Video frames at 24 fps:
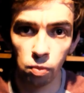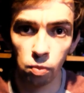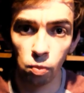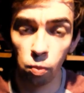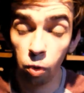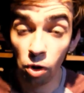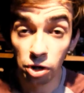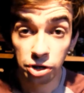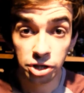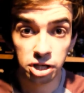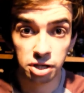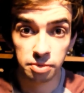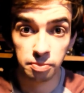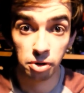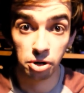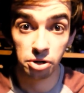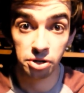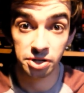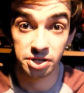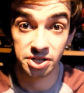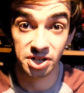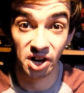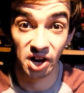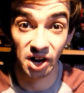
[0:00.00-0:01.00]
Once upon
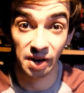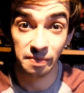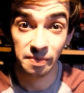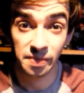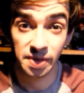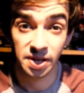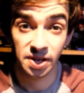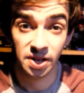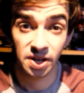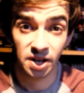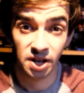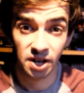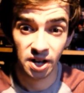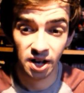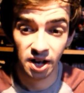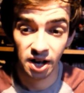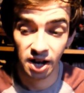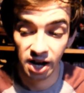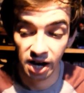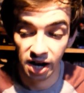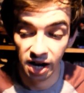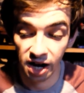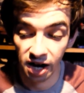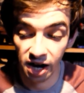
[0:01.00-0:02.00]
a time,
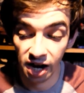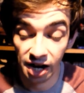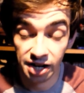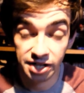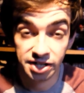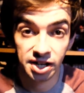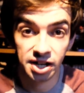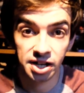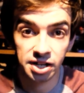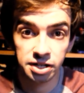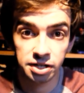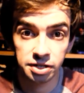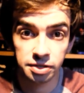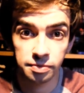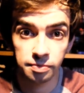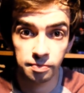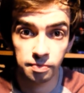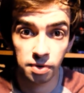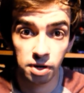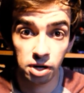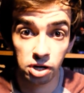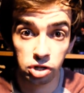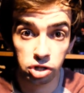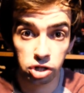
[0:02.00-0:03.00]
I did
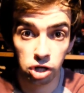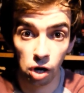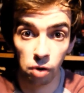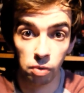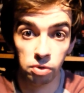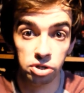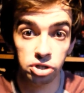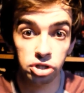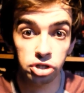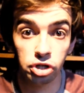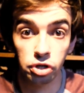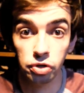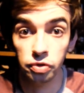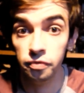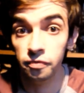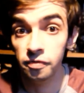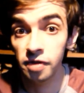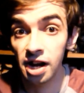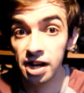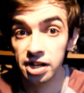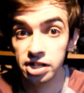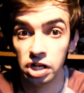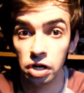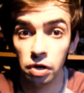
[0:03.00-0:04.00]
a show on student
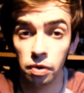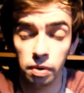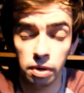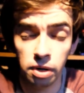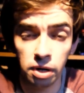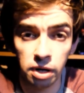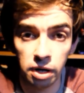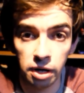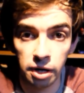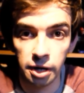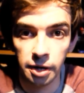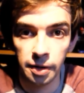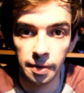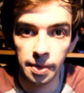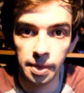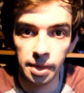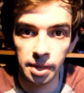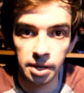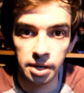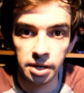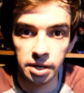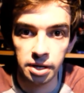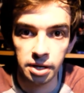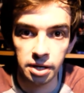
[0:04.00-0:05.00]
radio.
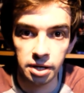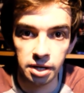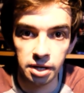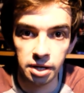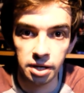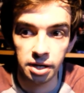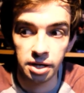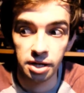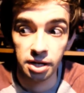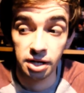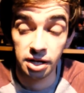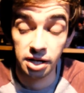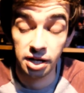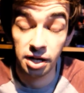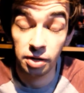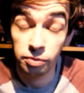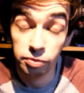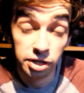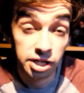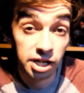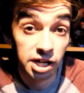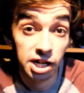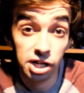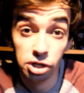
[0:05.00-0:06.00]
It
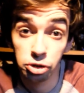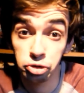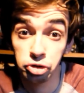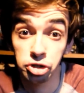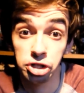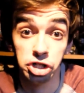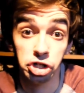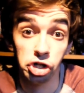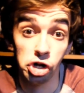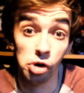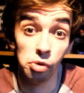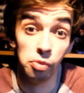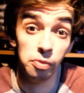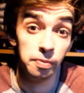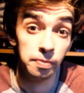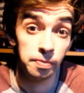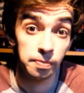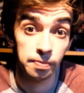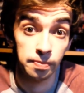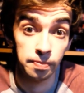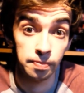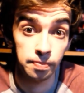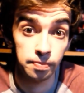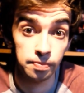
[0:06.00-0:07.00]
was a history show.
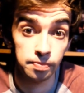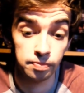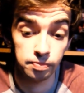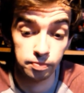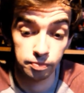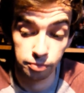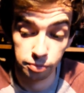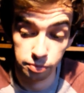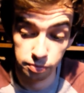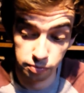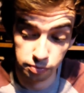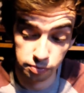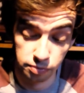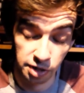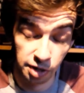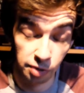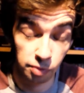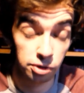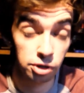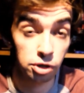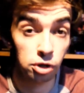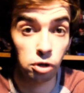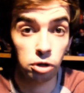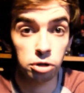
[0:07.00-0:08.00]
It
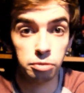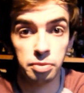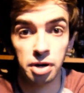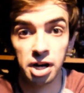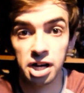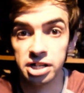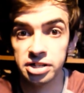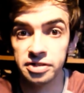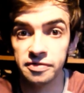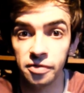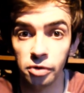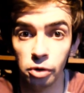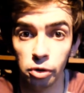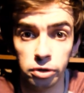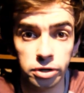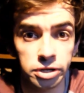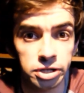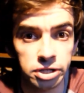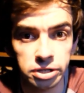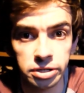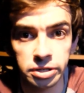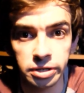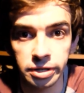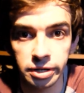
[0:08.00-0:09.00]
was called Past
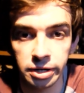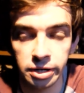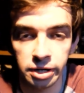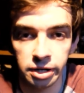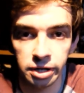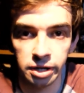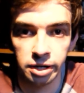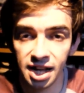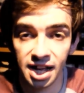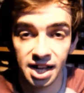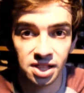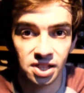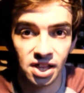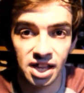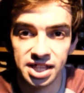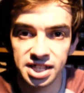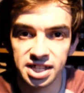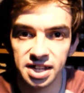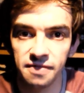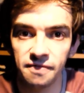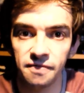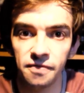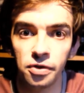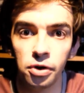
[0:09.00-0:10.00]
Force. It
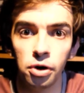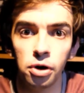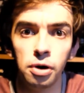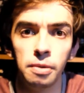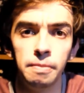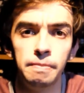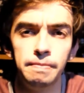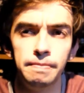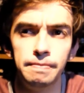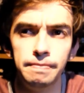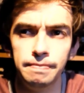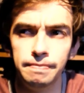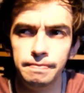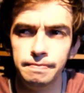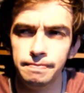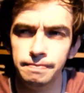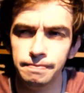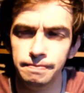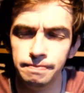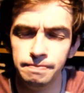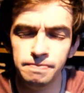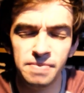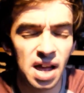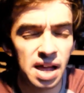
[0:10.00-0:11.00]
lasted for
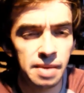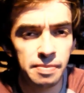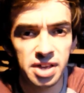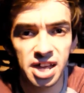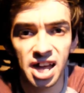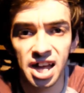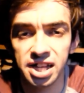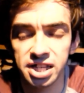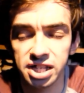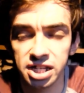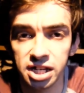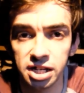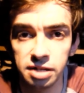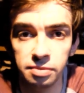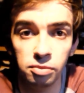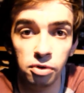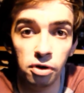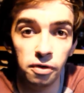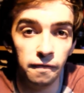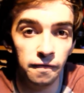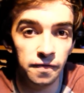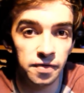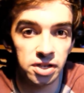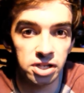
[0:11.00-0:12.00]
maybe 18
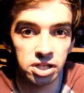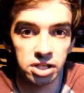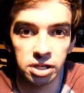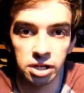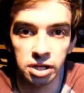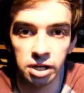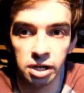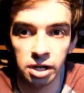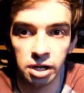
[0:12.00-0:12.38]
months.